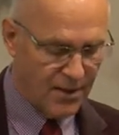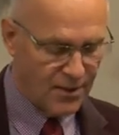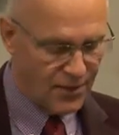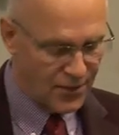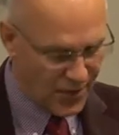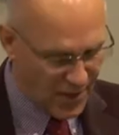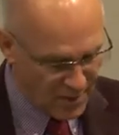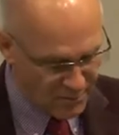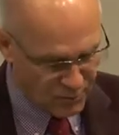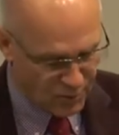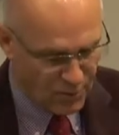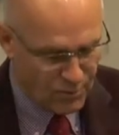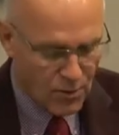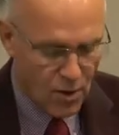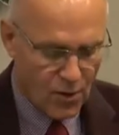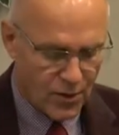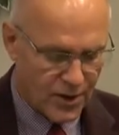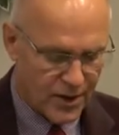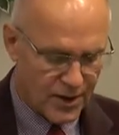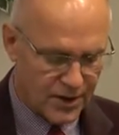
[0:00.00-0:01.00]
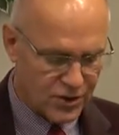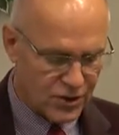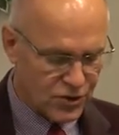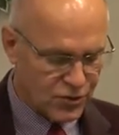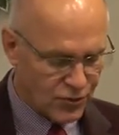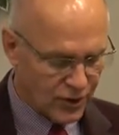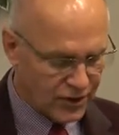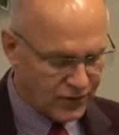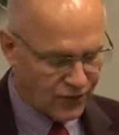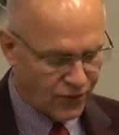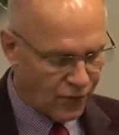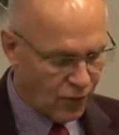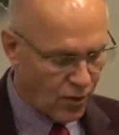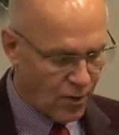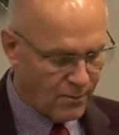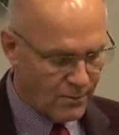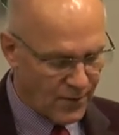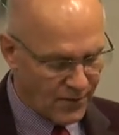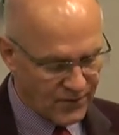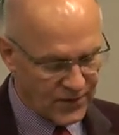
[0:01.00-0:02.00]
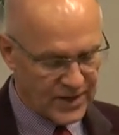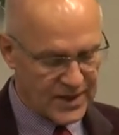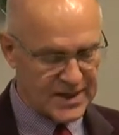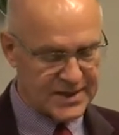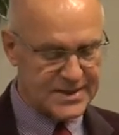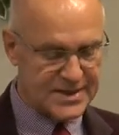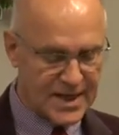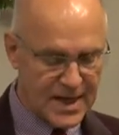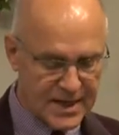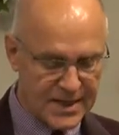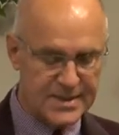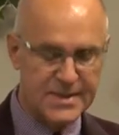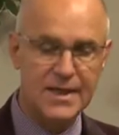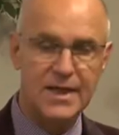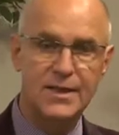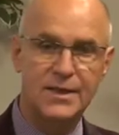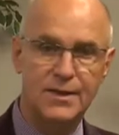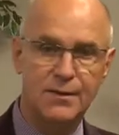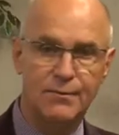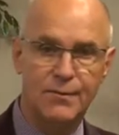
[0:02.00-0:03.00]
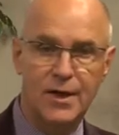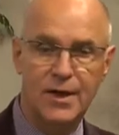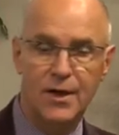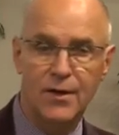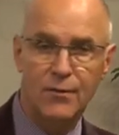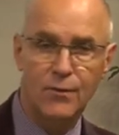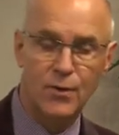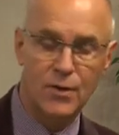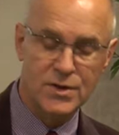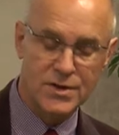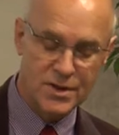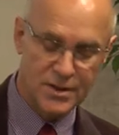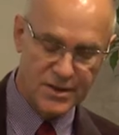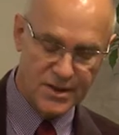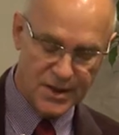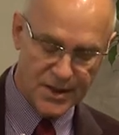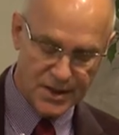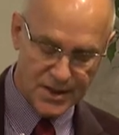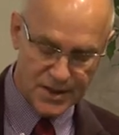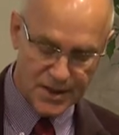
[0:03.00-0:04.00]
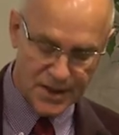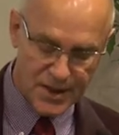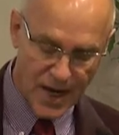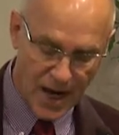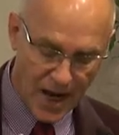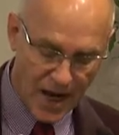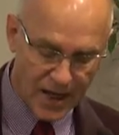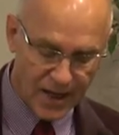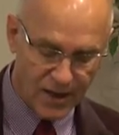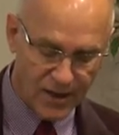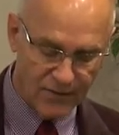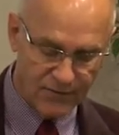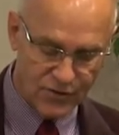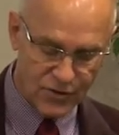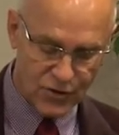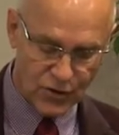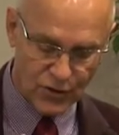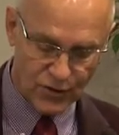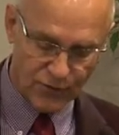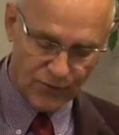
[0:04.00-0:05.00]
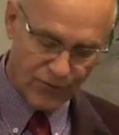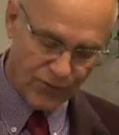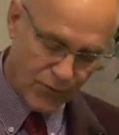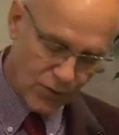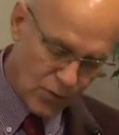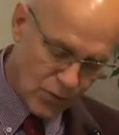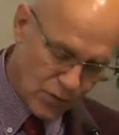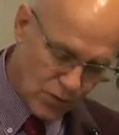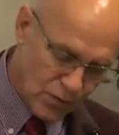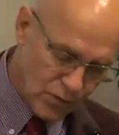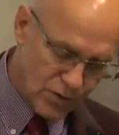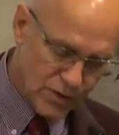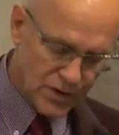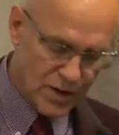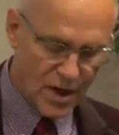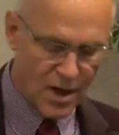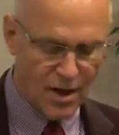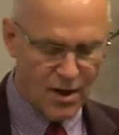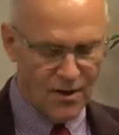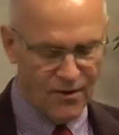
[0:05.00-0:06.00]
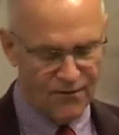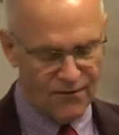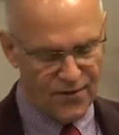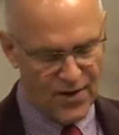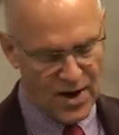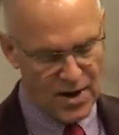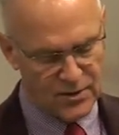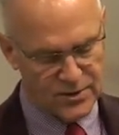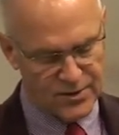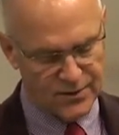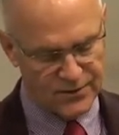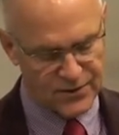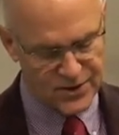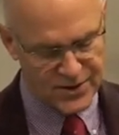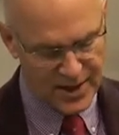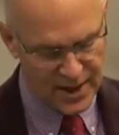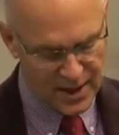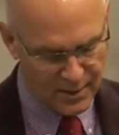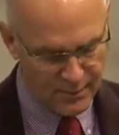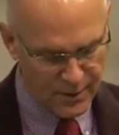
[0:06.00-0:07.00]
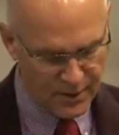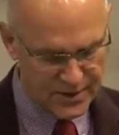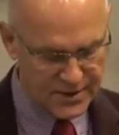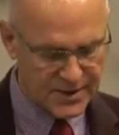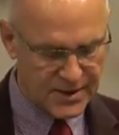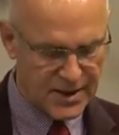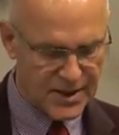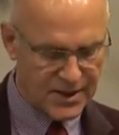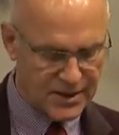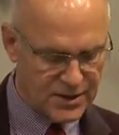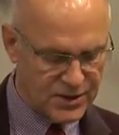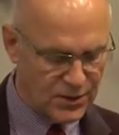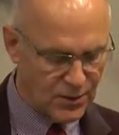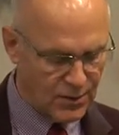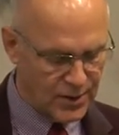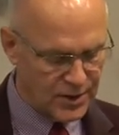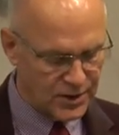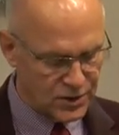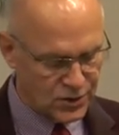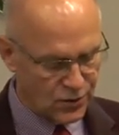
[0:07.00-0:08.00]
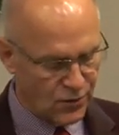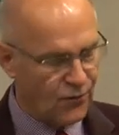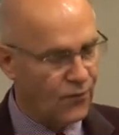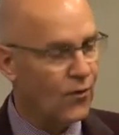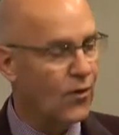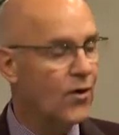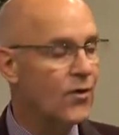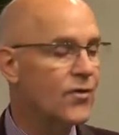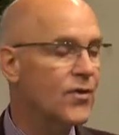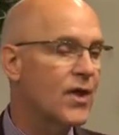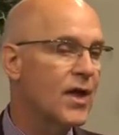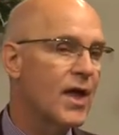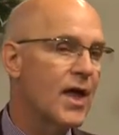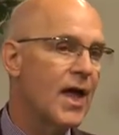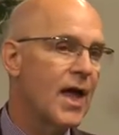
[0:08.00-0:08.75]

they promoted a strict form of asceticism. In other words, the denial of certain foods, vows of celibacy, and so on and so forth.